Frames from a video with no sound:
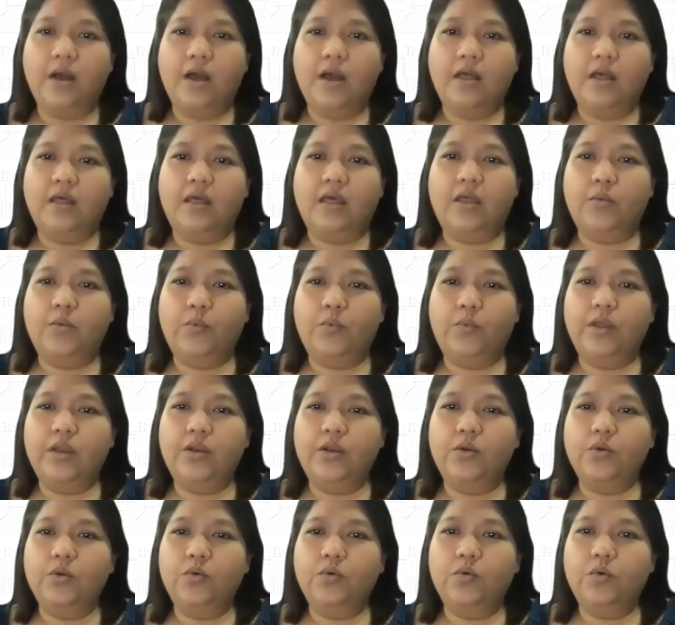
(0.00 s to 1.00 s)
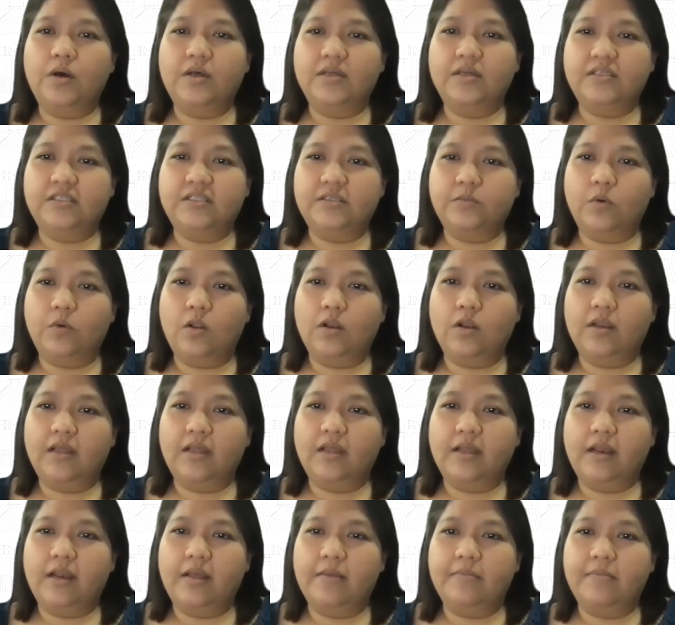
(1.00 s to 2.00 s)
Can we do a small
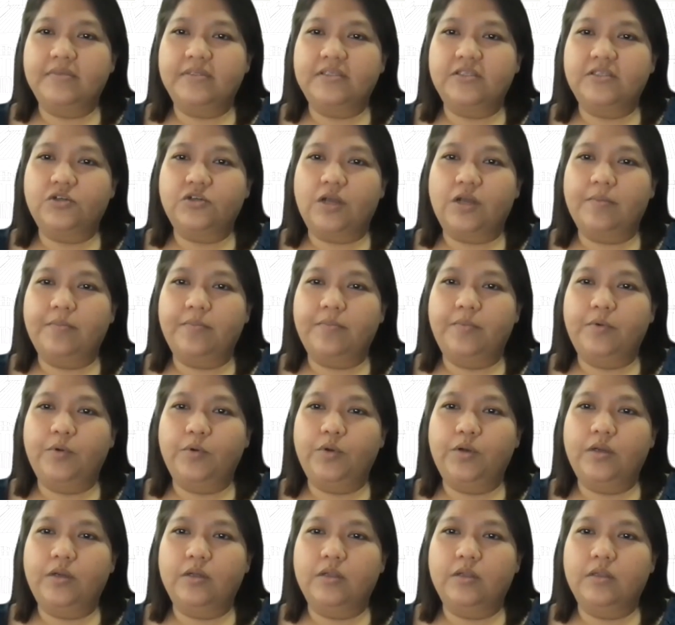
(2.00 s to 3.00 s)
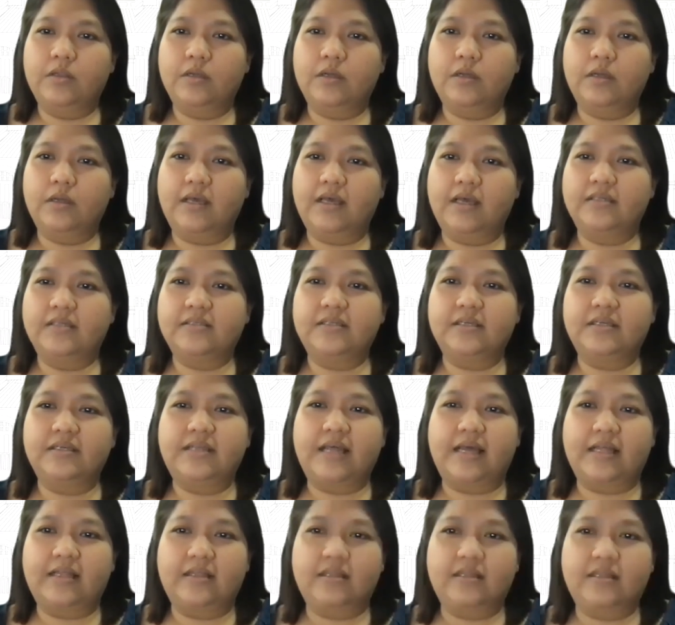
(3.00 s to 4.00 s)
claims tribunal against a
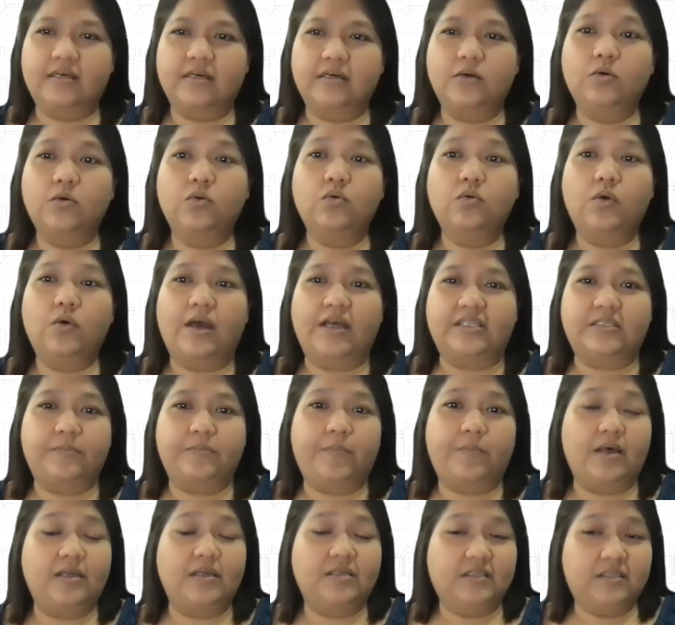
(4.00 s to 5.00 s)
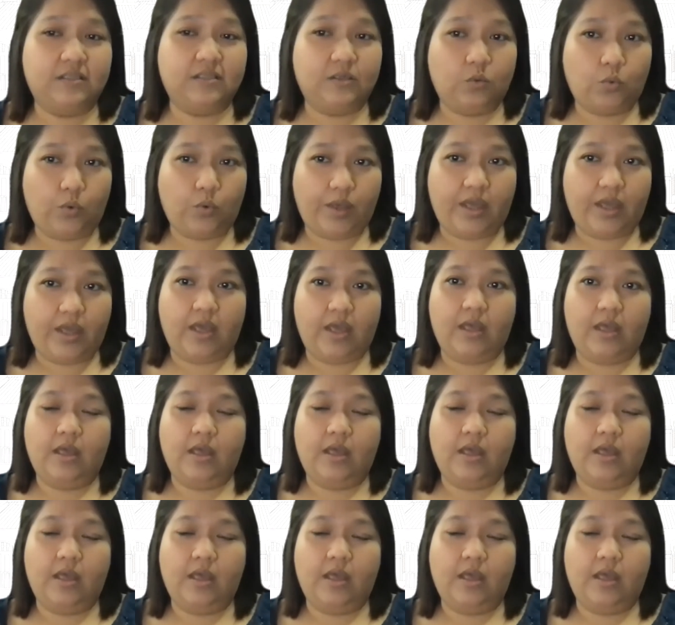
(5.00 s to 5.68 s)
debtor who has passed away?